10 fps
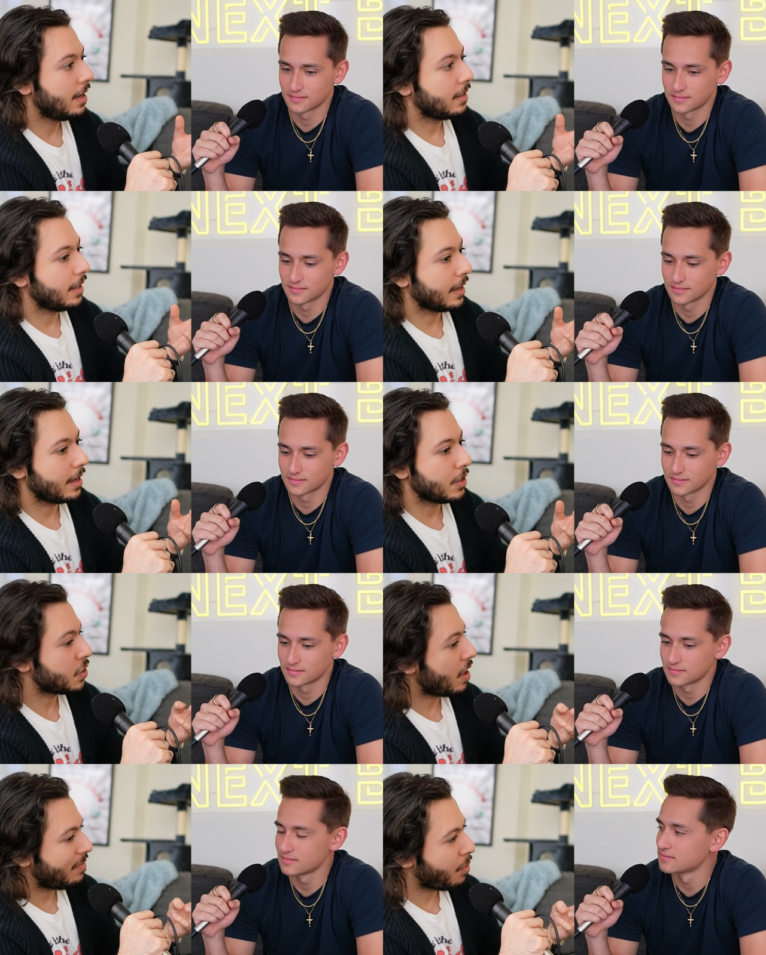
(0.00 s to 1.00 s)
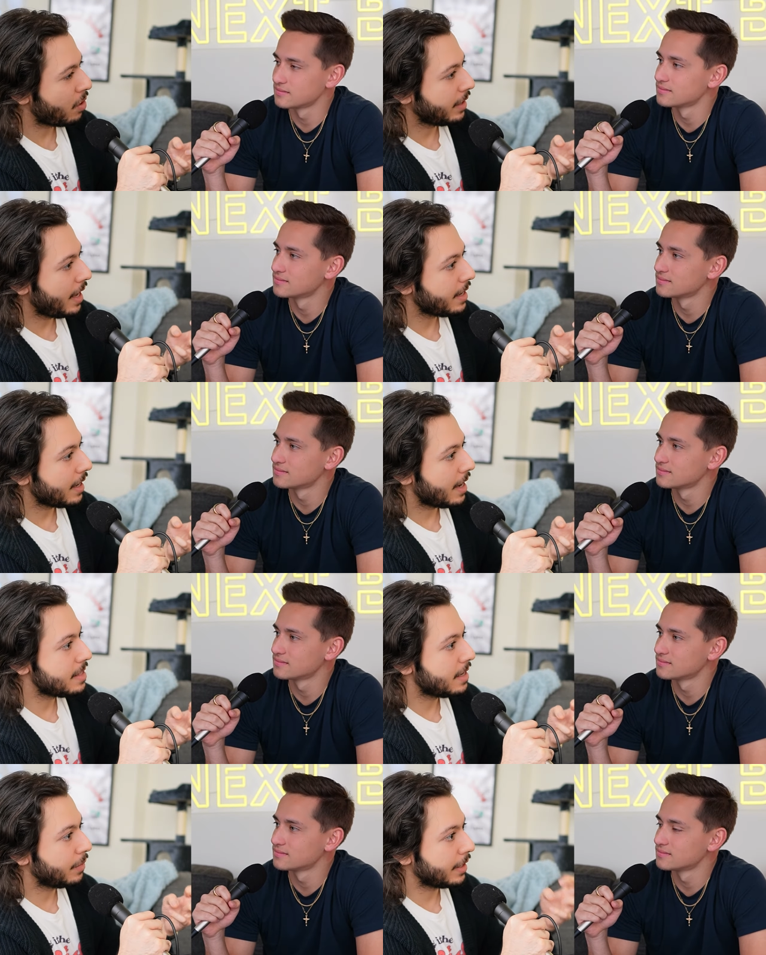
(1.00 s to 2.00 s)
Speaker 1: like a soft boiled egg.
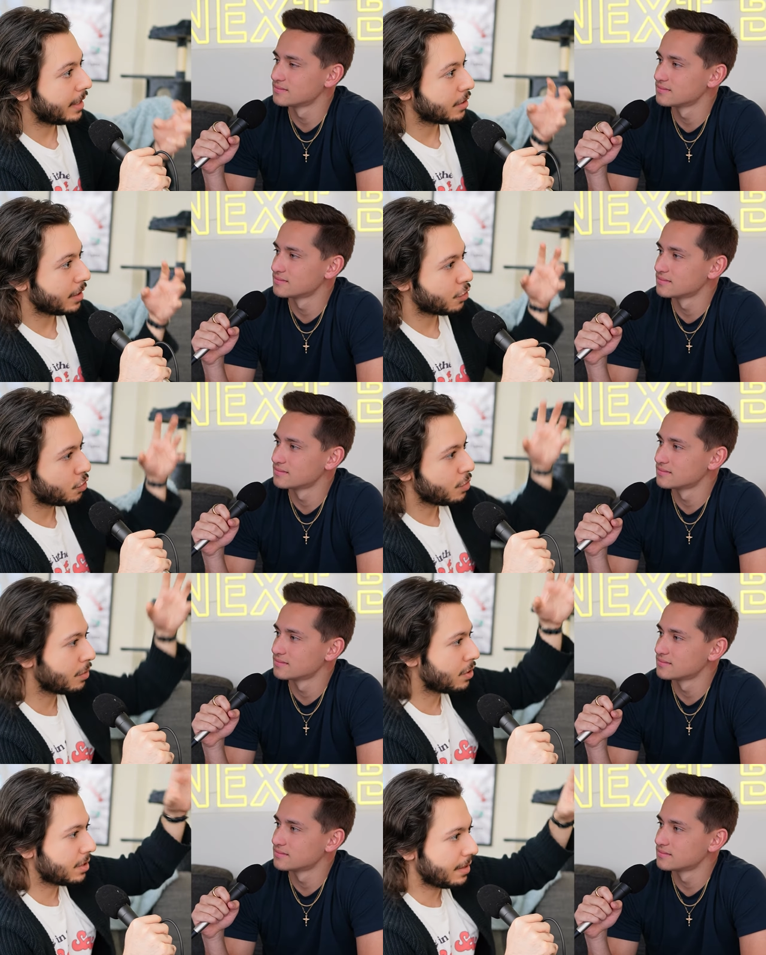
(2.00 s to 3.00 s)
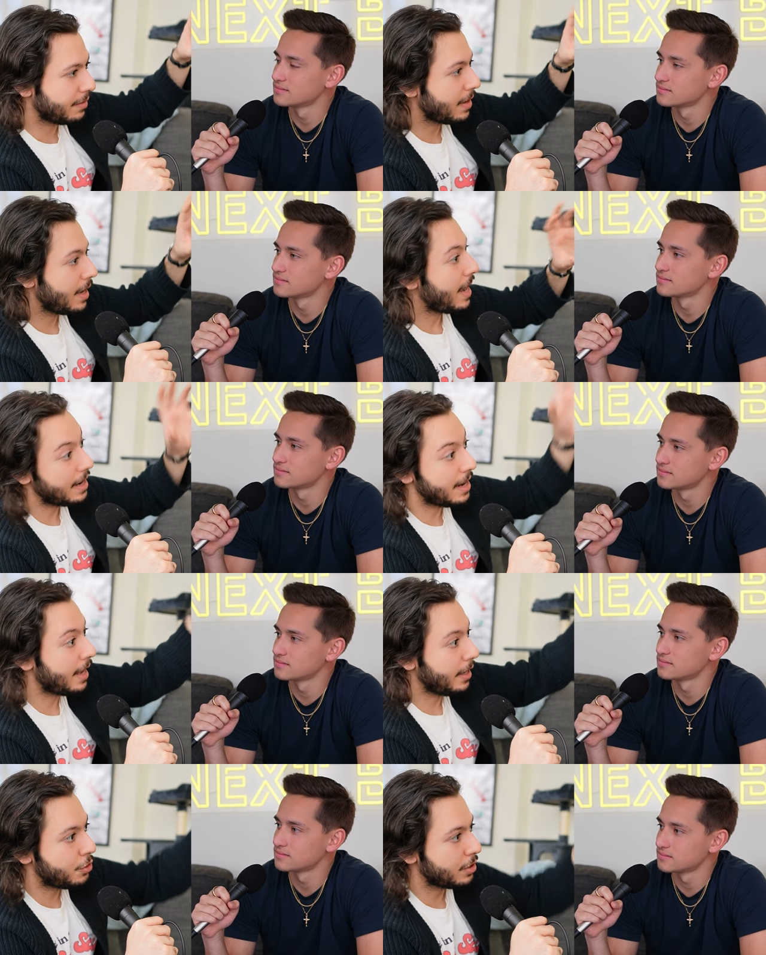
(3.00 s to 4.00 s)
And then when it gets like super stiff and
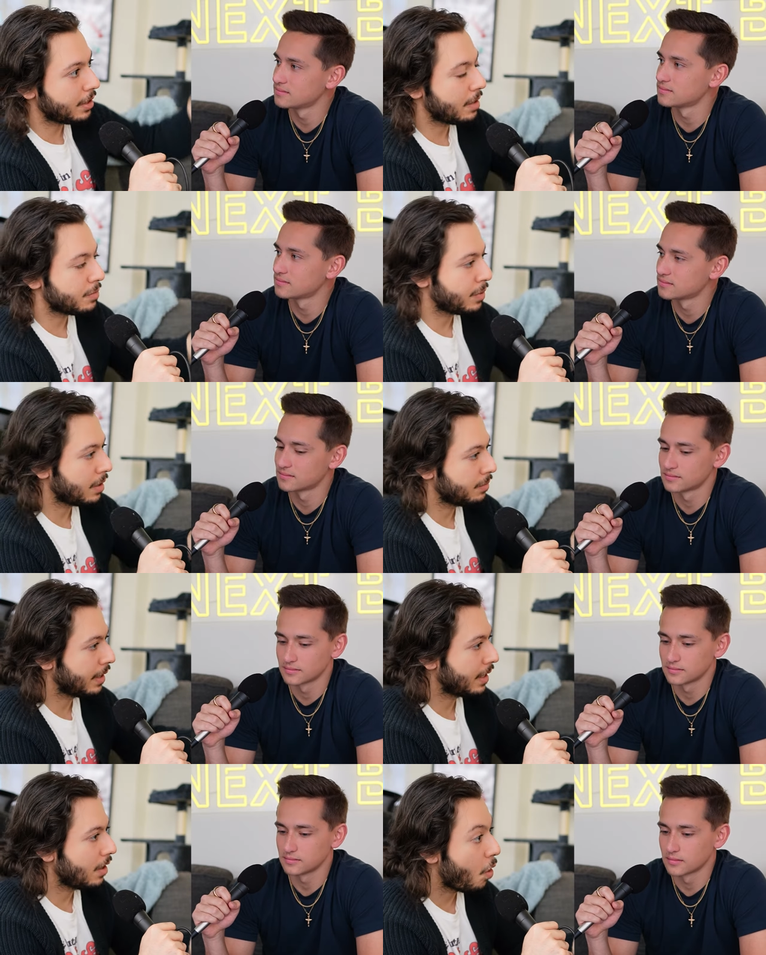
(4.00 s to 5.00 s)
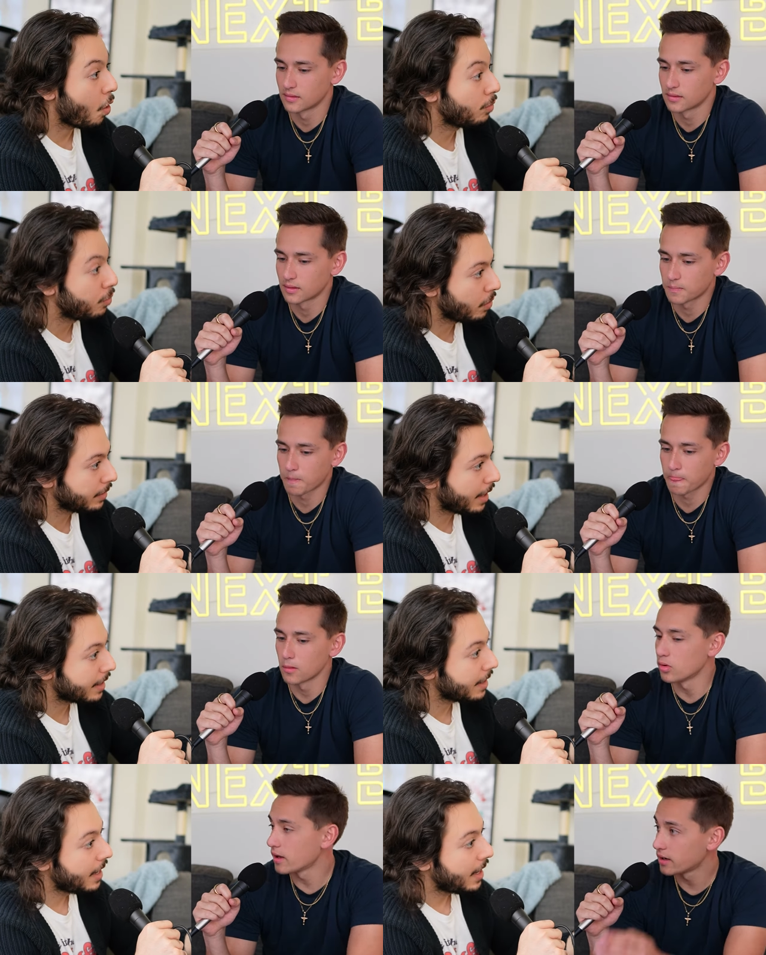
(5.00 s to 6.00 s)
age, it comes to become like a hard boiled
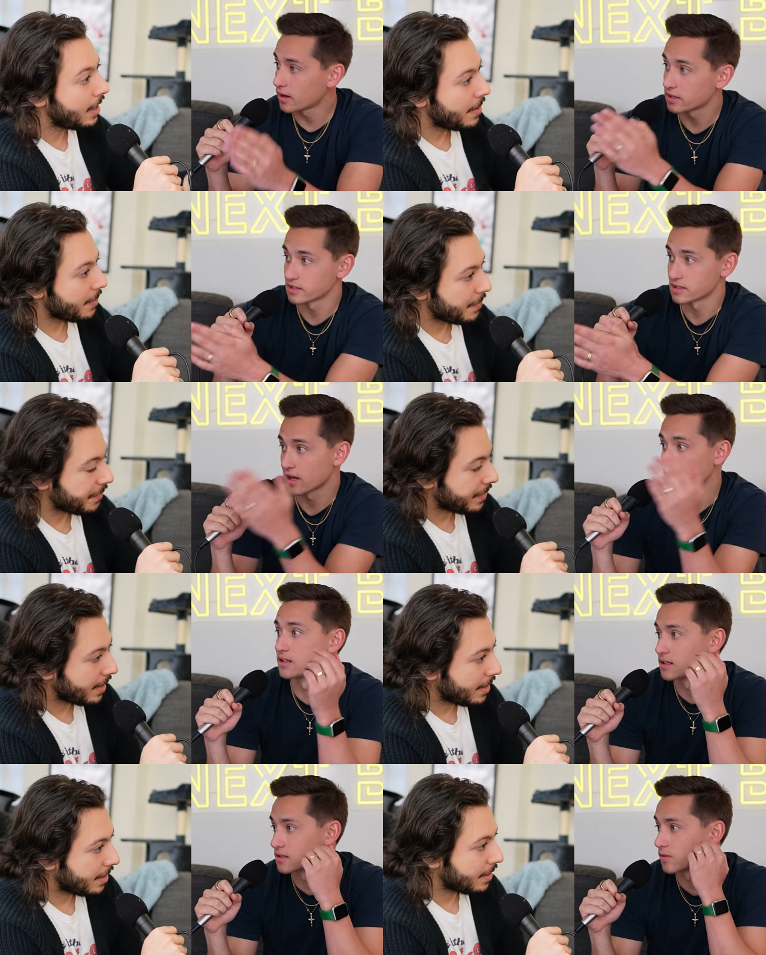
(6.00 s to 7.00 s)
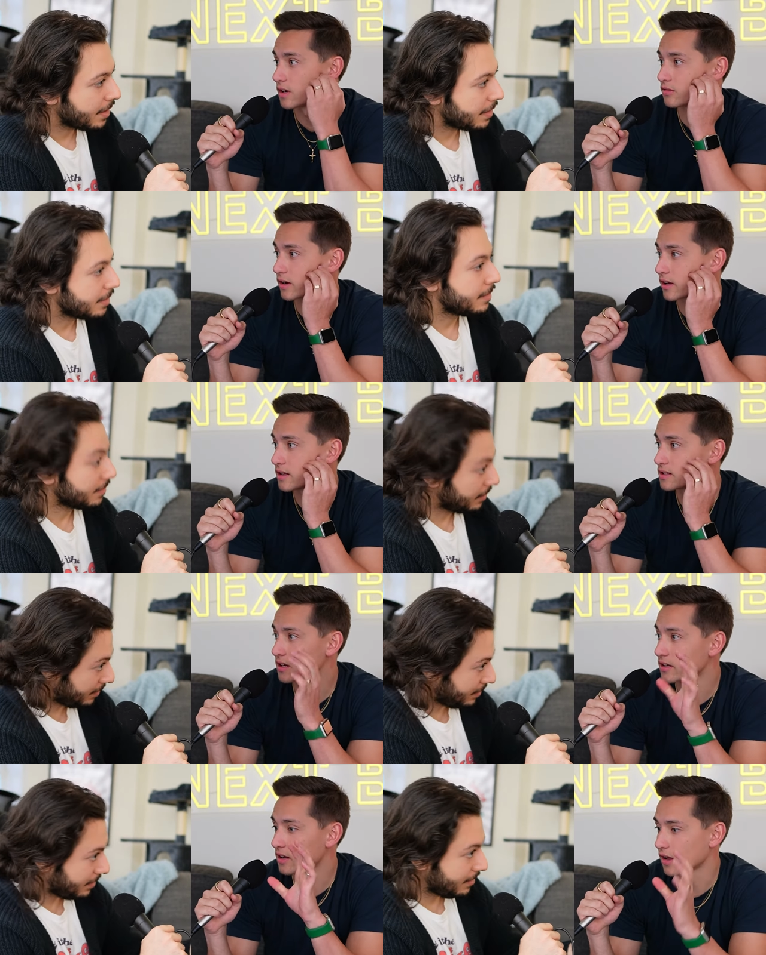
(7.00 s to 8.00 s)
egg.
Speaker 2: Well, and not just age as well, right? It's
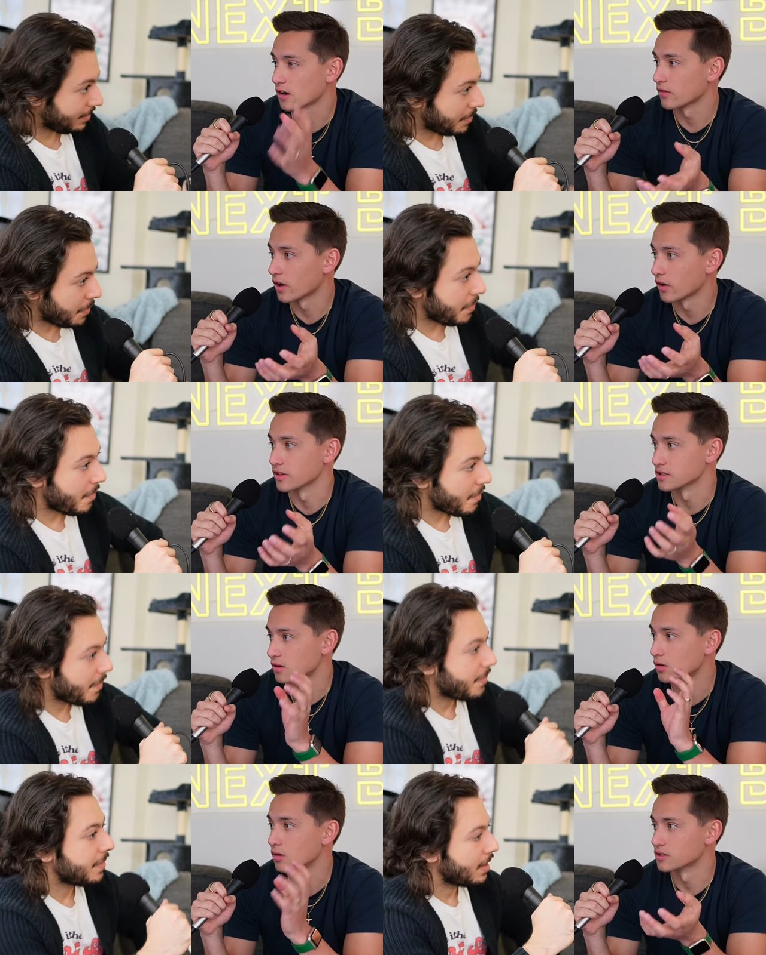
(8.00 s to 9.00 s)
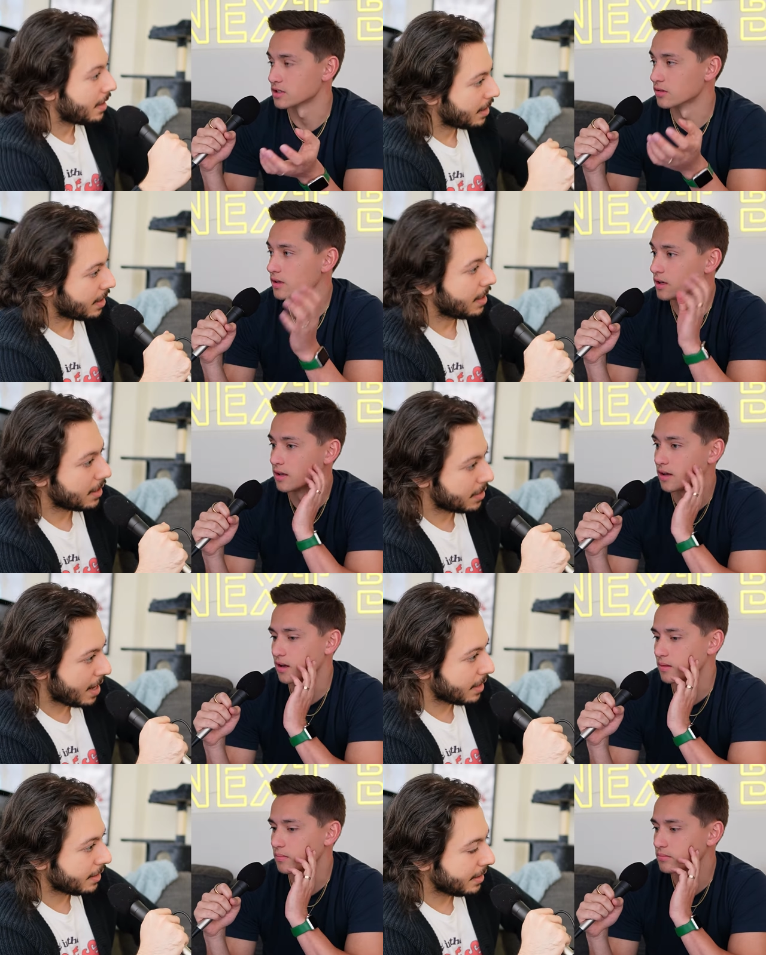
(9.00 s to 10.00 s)
an indicator of health as a whole. So, um,
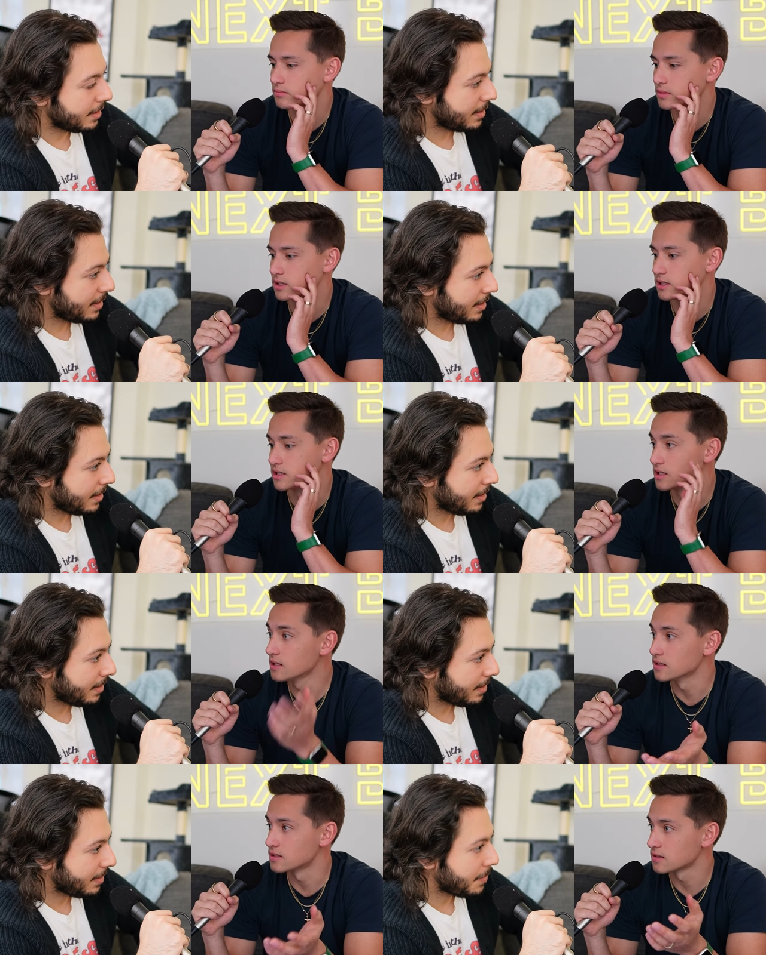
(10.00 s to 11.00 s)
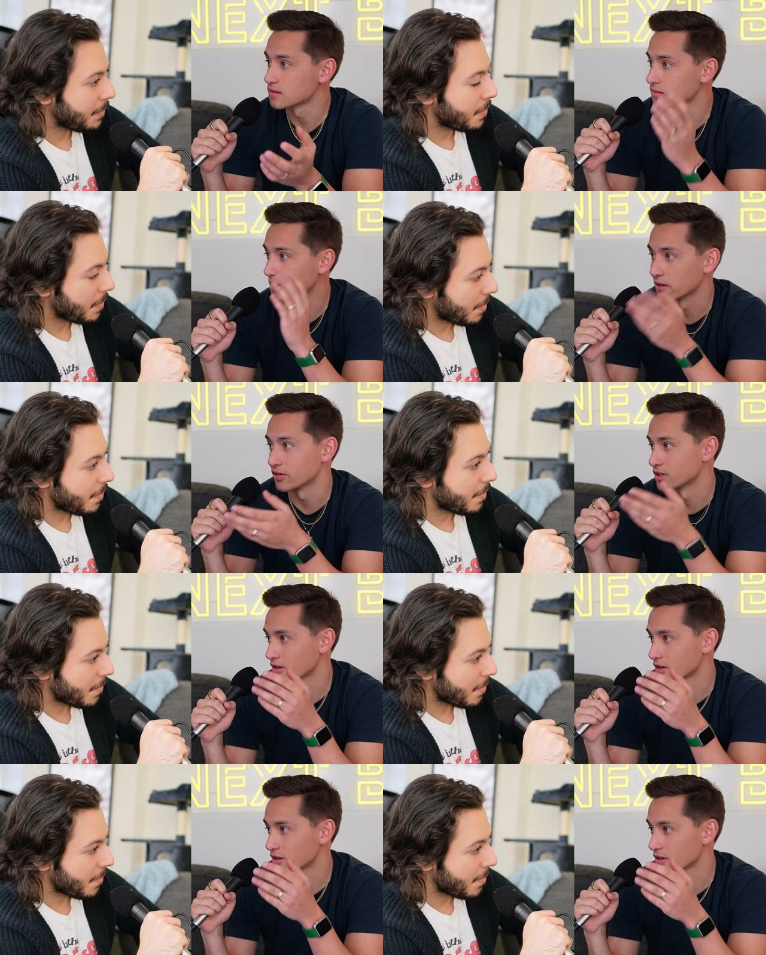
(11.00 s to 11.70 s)
exactly. um, diseased livers